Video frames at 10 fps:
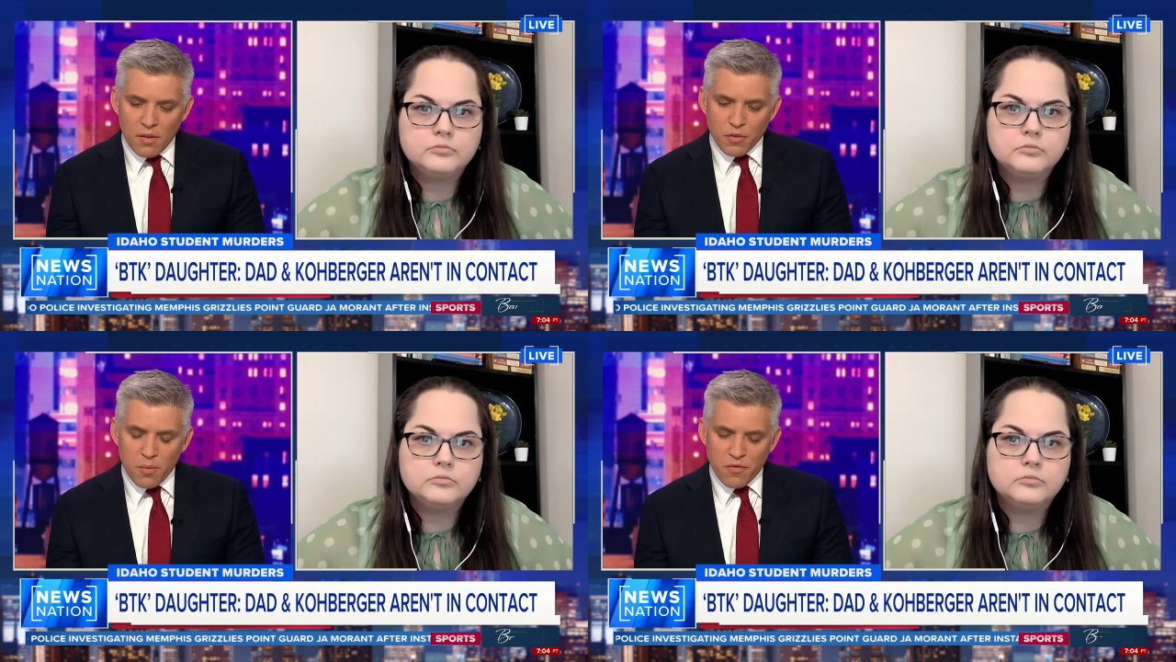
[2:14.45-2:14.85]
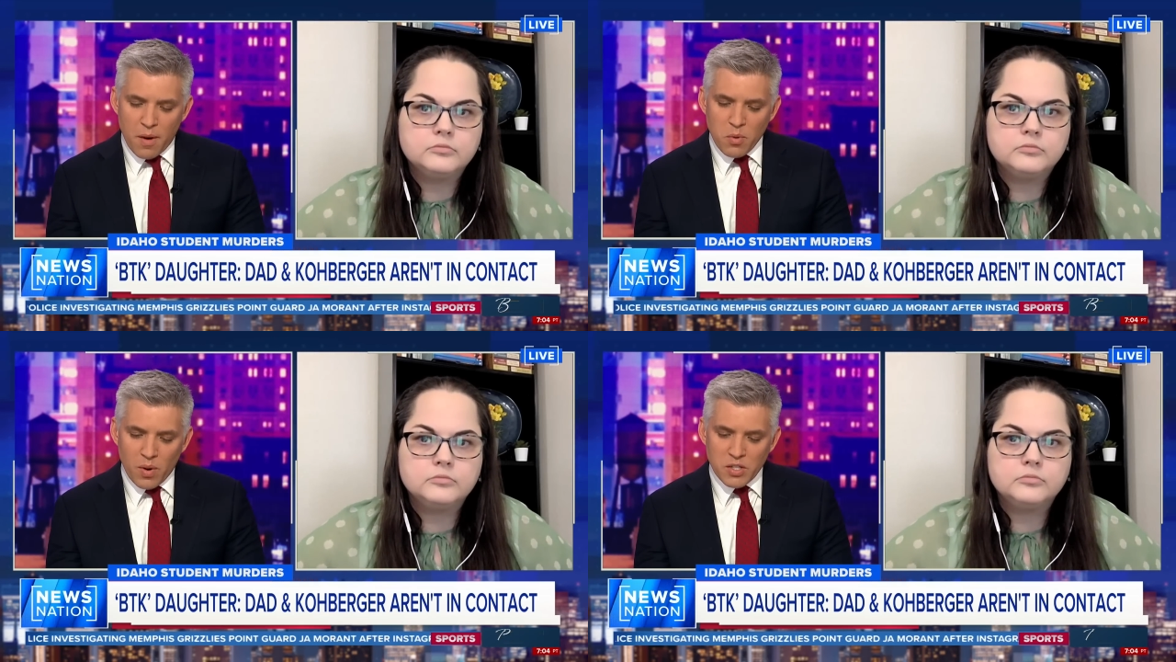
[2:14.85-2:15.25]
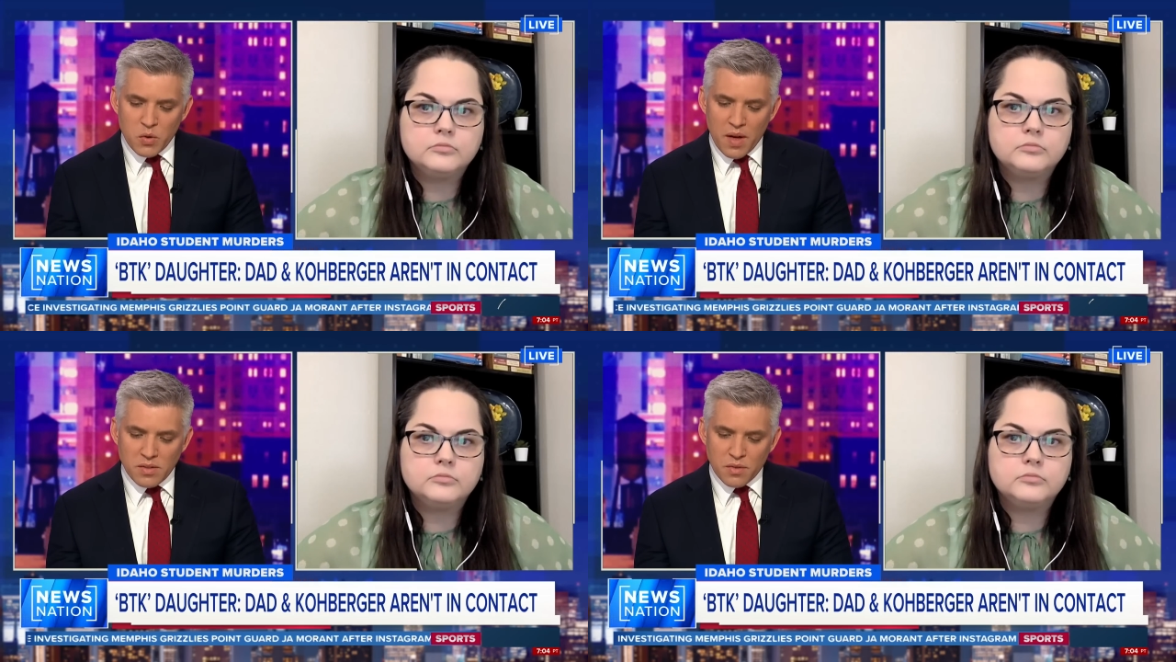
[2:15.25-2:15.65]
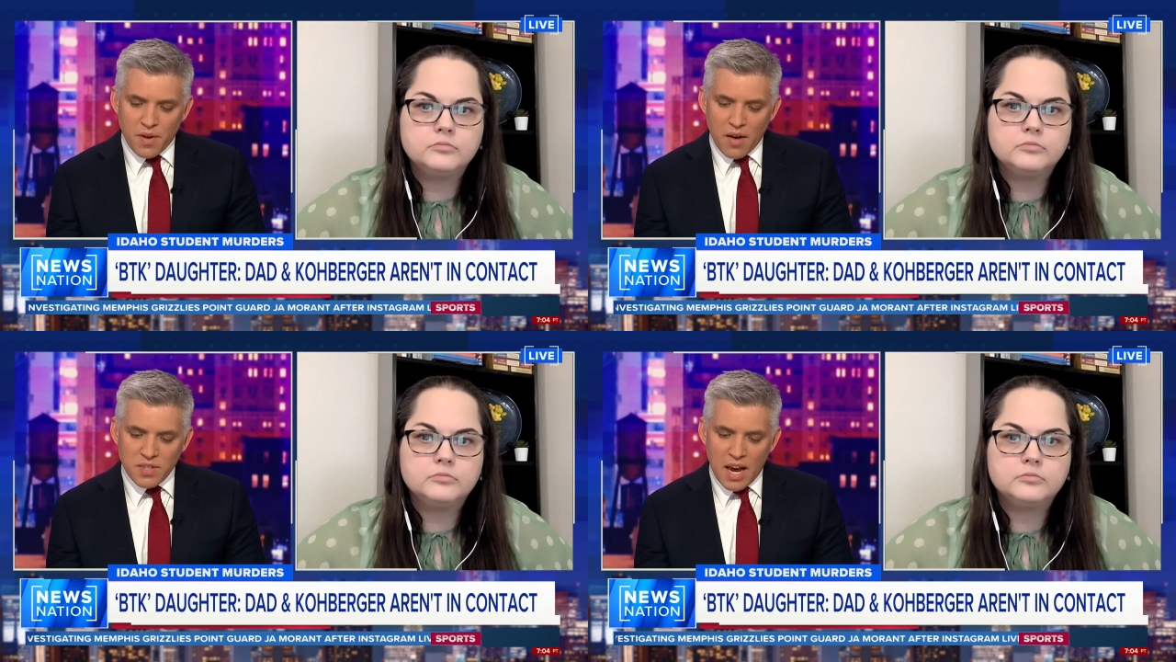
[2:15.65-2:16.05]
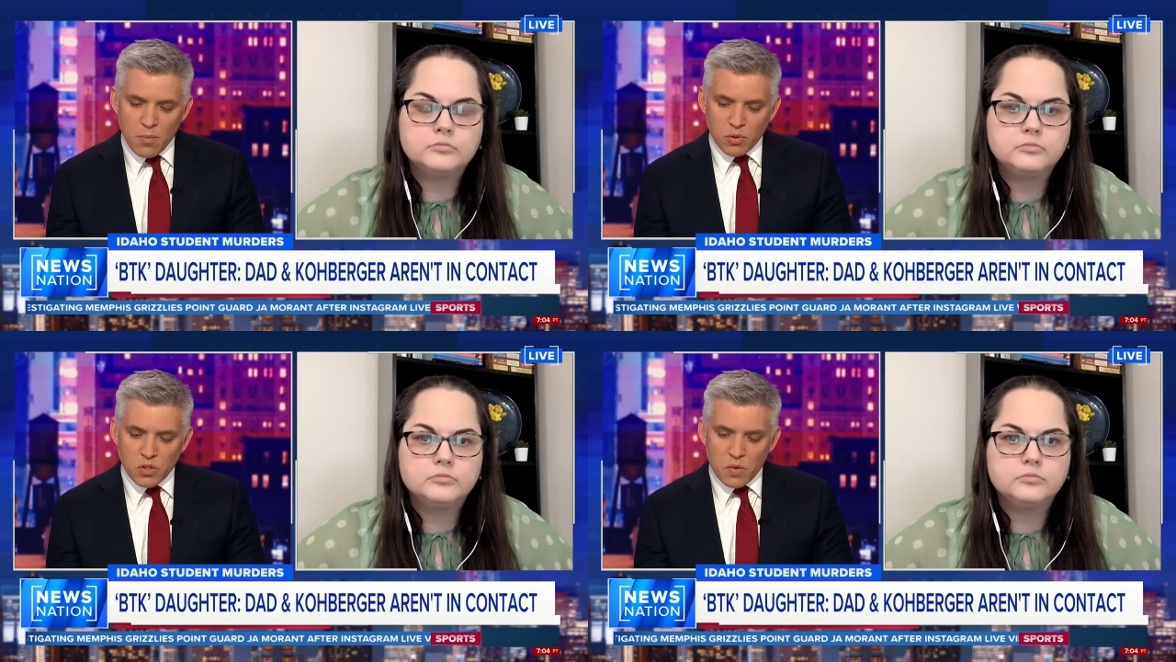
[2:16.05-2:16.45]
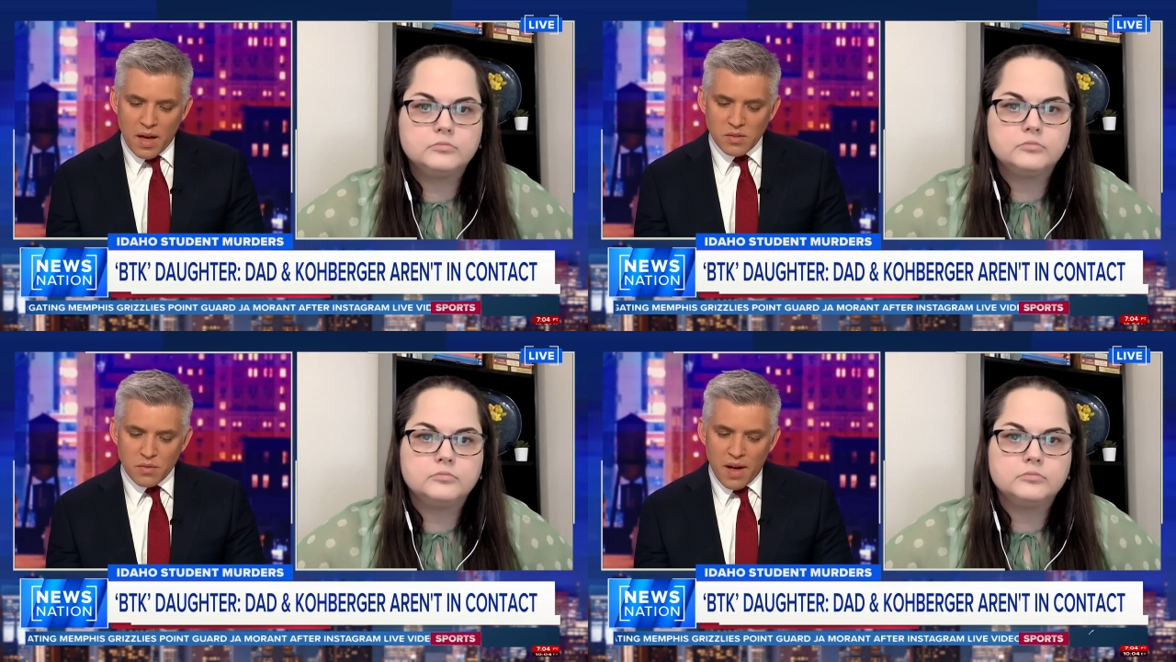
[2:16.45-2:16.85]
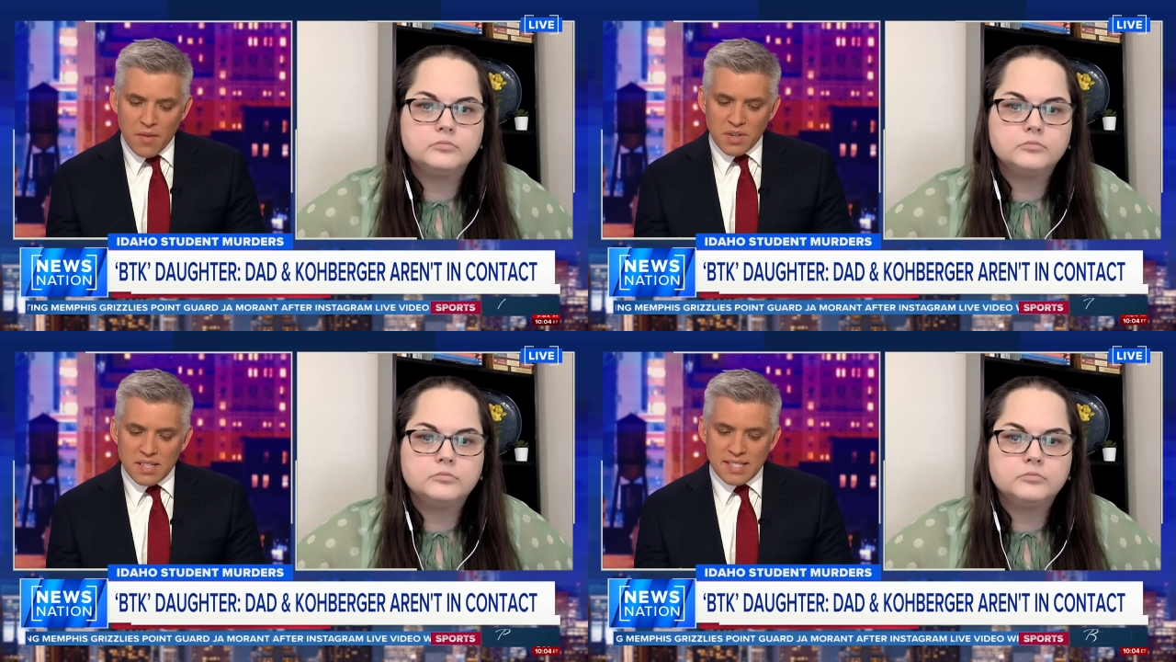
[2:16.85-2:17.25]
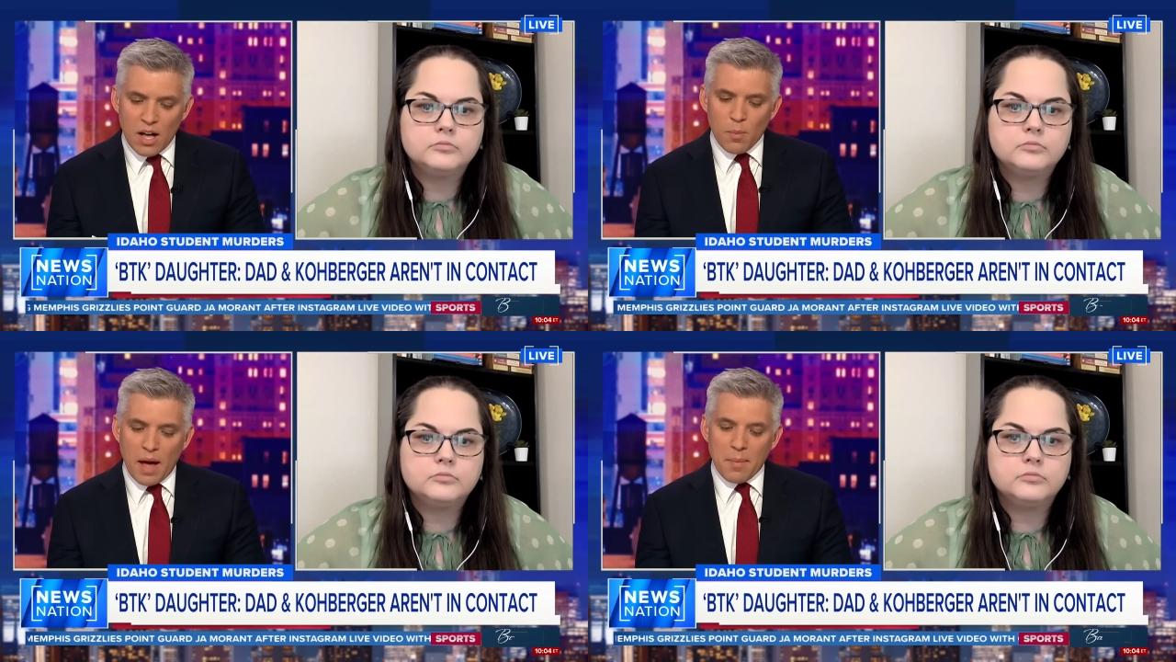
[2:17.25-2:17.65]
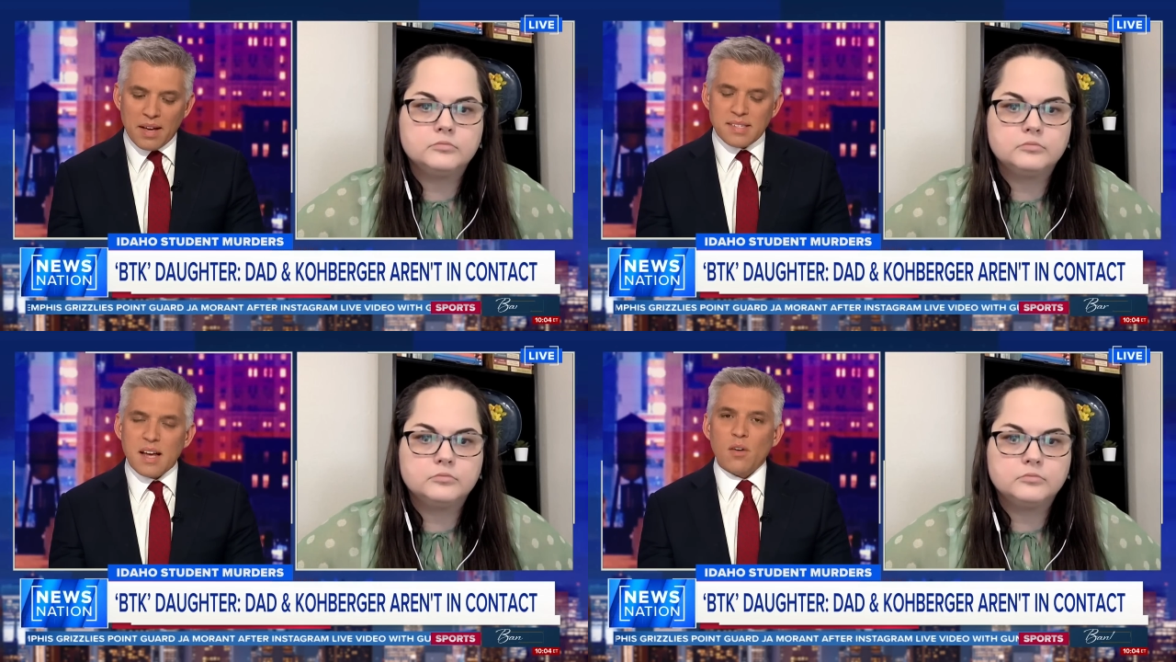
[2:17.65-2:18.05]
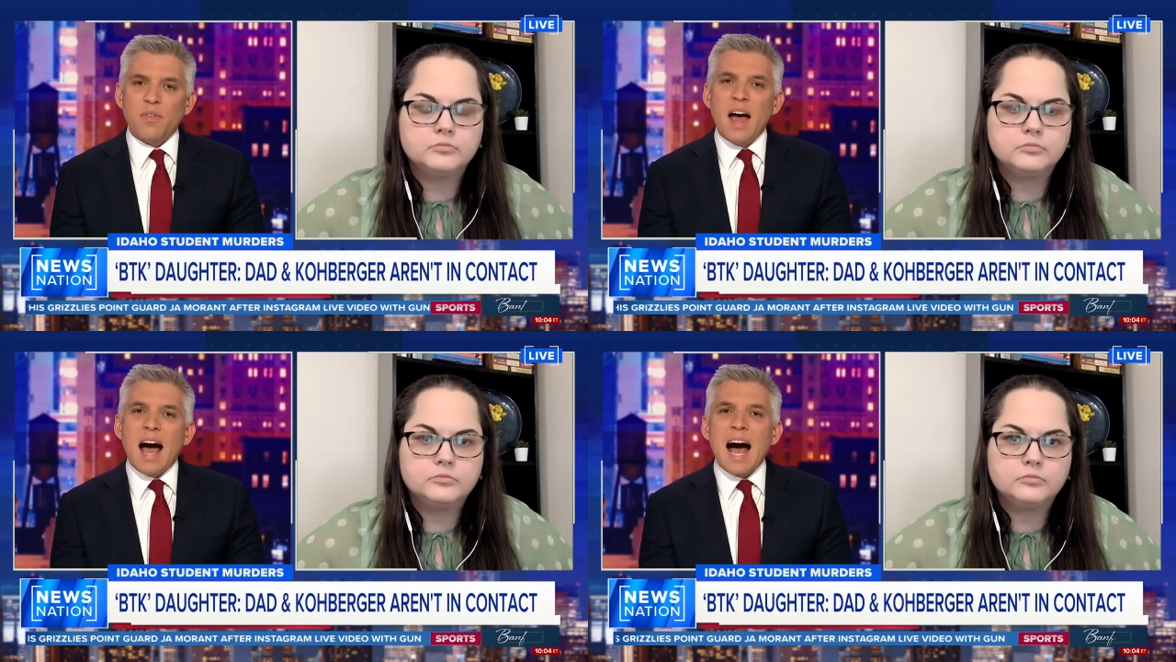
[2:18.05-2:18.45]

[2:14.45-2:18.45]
Speaker 1: from February 2005 to April 2005 in a cell by myself,